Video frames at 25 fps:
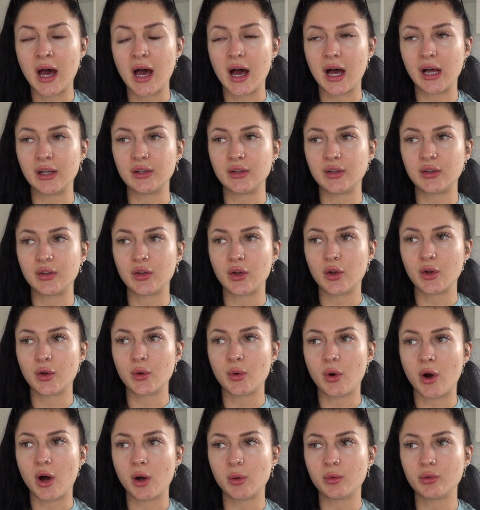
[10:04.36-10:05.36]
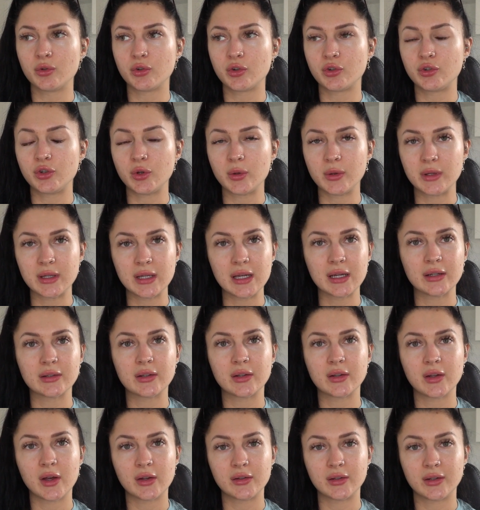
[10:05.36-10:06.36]
And so I was just doing the
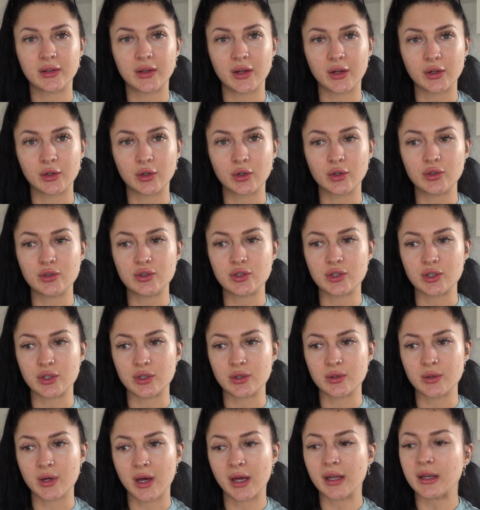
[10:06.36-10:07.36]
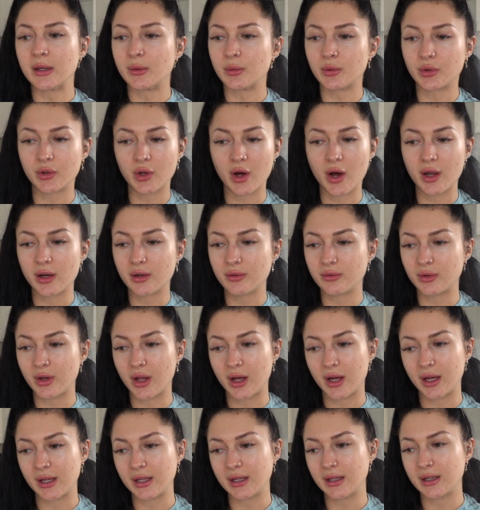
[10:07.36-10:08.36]
exercises that I could do, and it was kind of
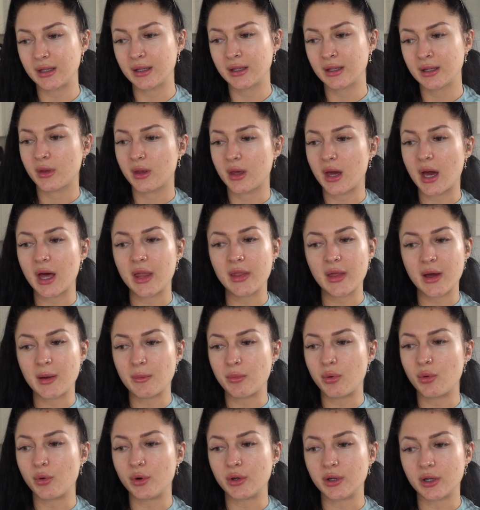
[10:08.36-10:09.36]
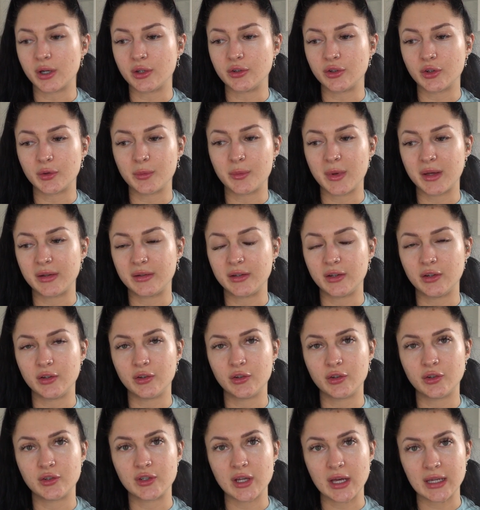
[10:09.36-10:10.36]
like, at that point, I just
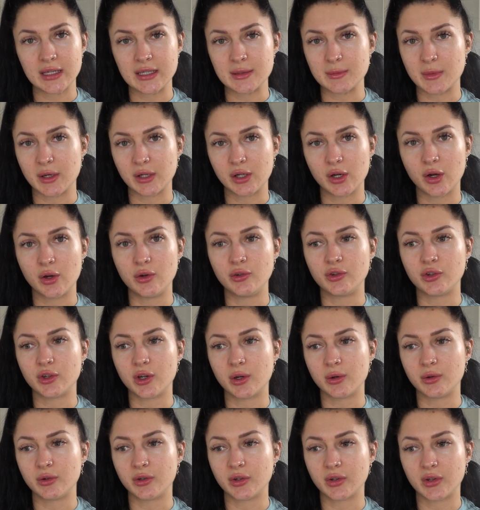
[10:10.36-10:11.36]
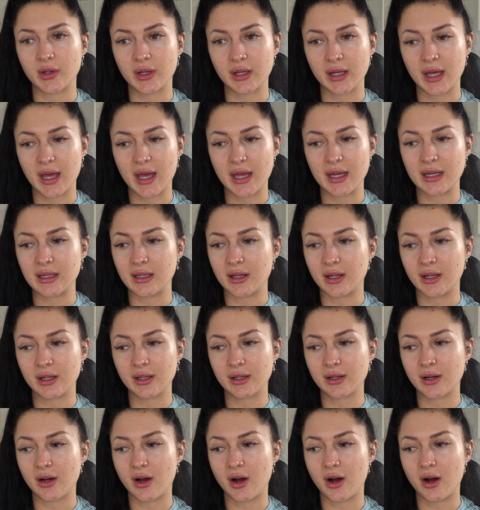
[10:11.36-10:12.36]
messaged Danny, my coach, and I was just like, hey,
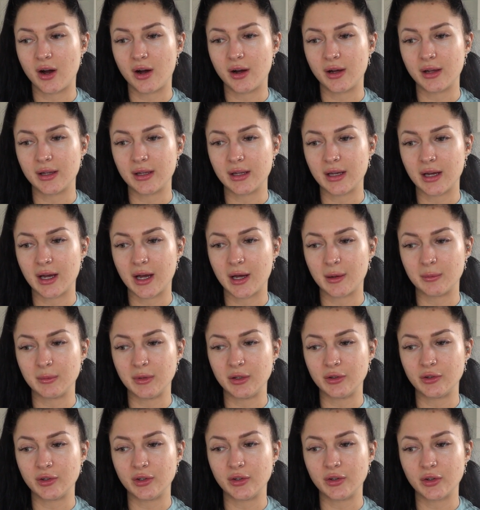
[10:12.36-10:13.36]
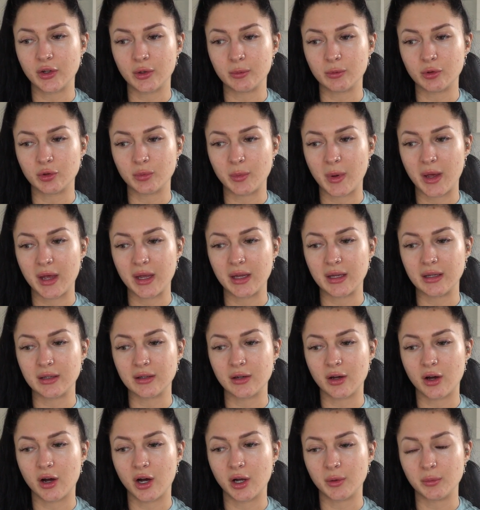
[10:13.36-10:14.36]
like, I am literally in so much pain.
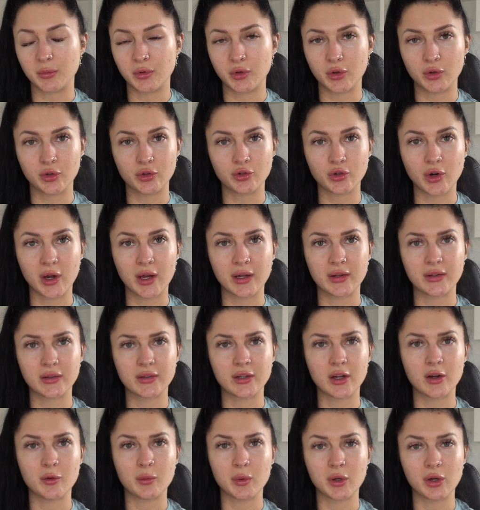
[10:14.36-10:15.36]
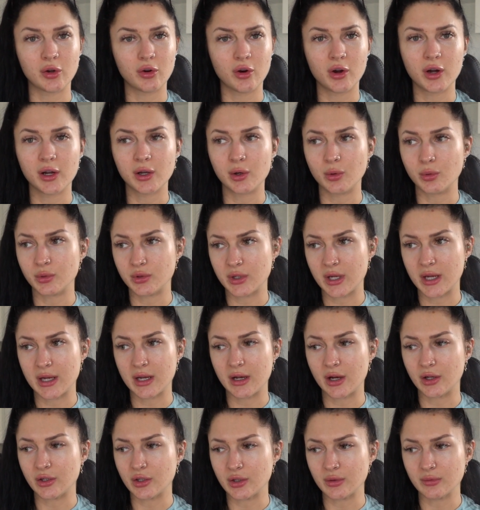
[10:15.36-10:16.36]
I'm so stressed. I've been crying all day.
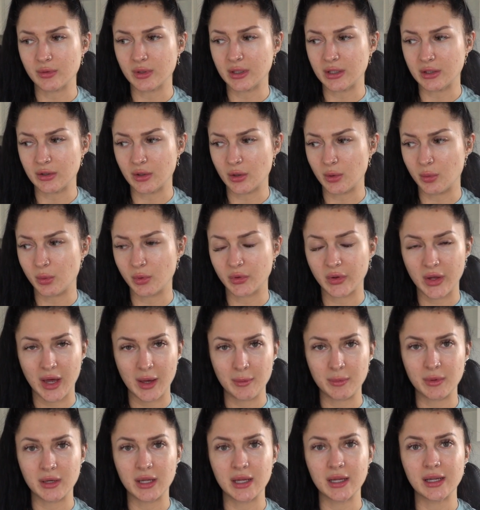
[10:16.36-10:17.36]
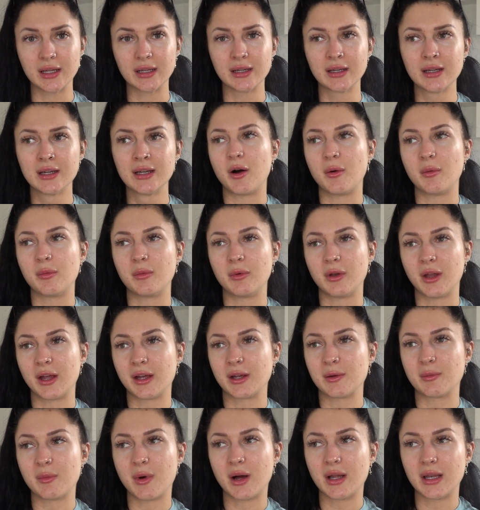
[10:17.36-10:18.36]
I don't really know what's happening.
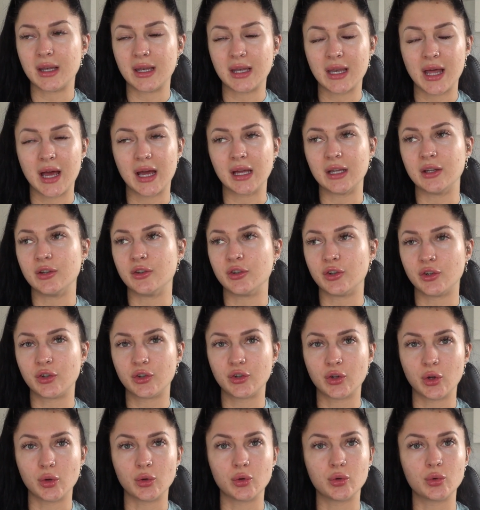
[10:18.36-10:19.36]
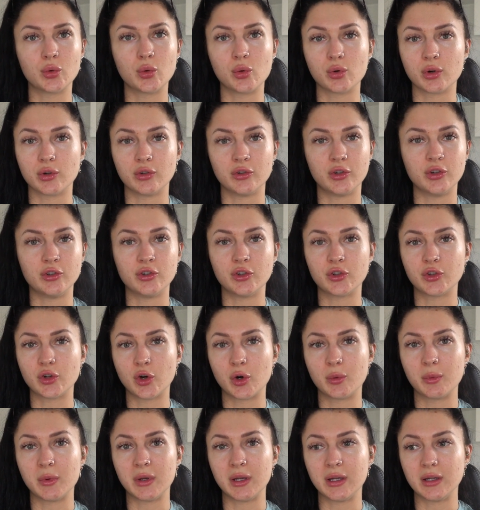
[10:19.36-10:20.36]
Like, my lat is just so sore. And she just
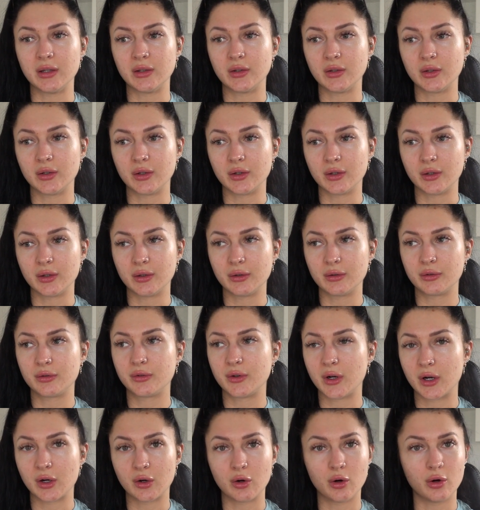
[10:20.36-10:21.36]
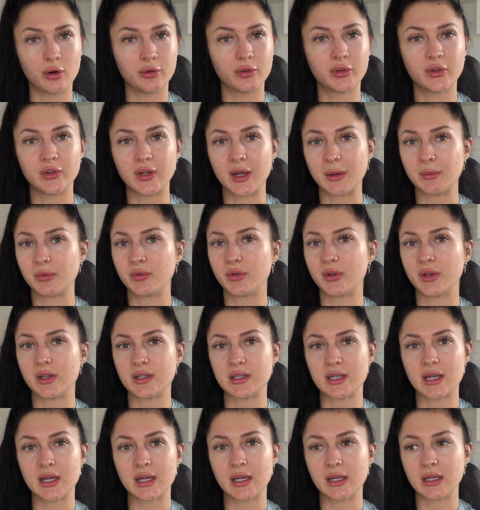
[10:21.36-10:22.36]
told me to fuck off, steps for the
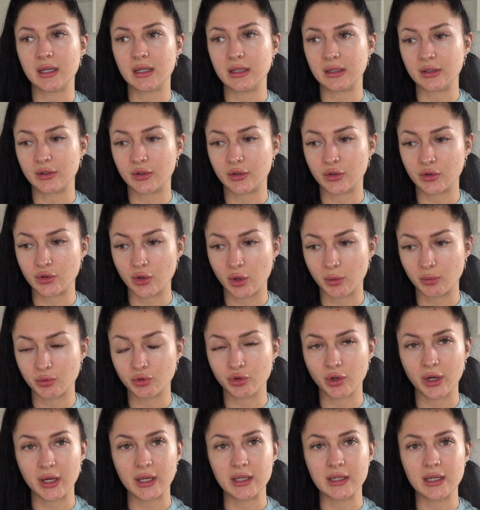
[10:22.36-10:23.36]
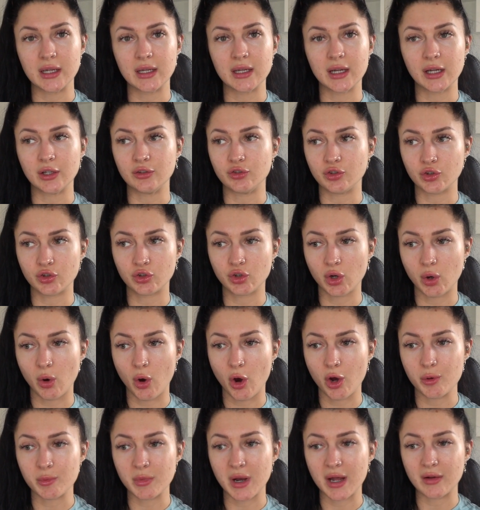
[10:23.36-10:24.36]
day, stop training, and just go
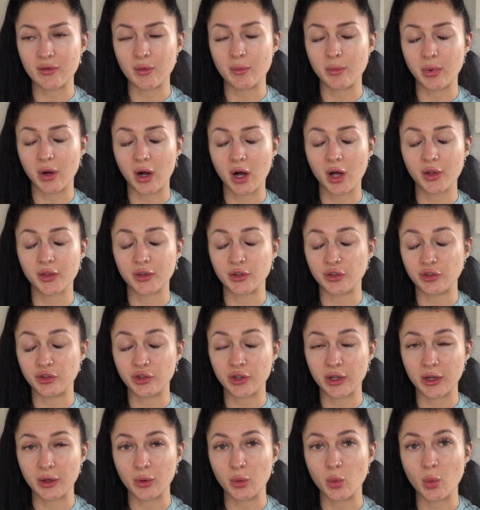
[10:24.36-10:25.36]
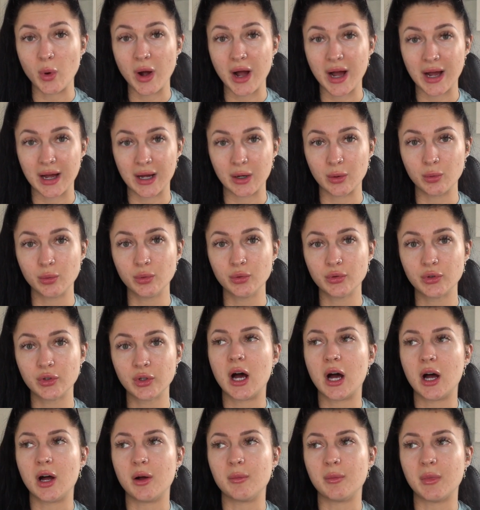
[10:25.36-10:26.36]
home and have a bath and chill out.
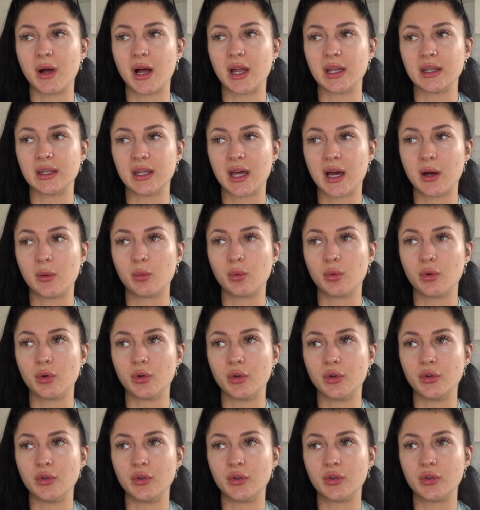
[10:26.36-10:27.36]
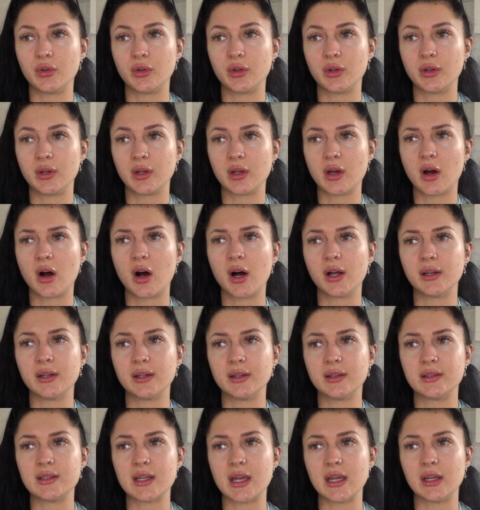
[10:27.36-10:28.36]
And that was the
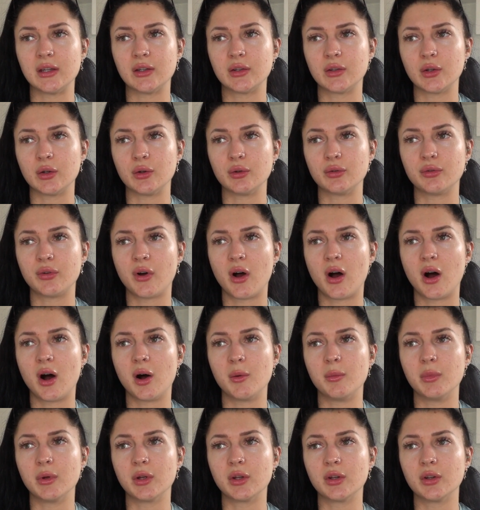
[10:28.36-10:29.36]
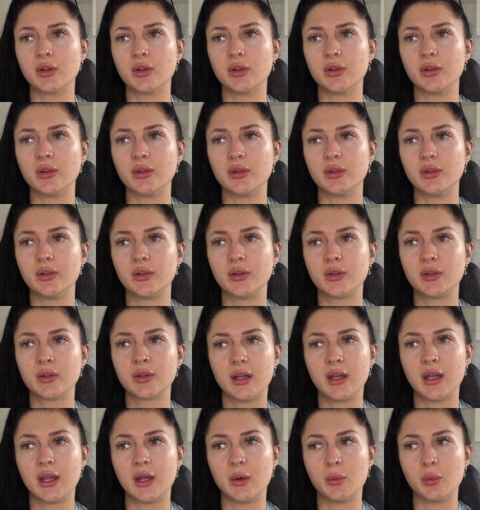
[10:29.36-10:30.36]
hardest day so far because
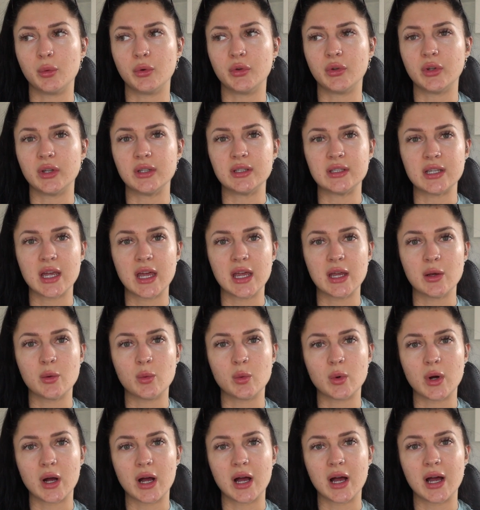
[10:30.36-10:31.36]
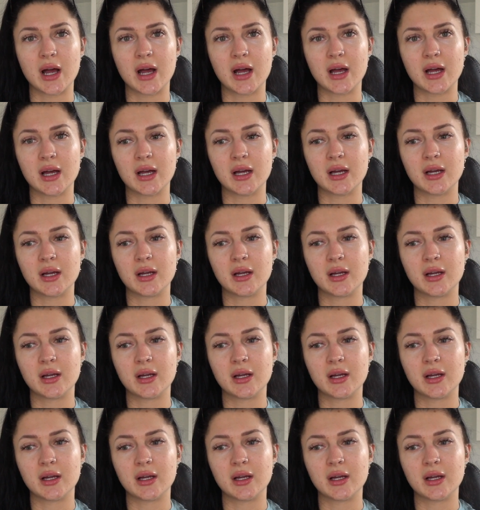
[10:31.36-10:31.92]
it was a day where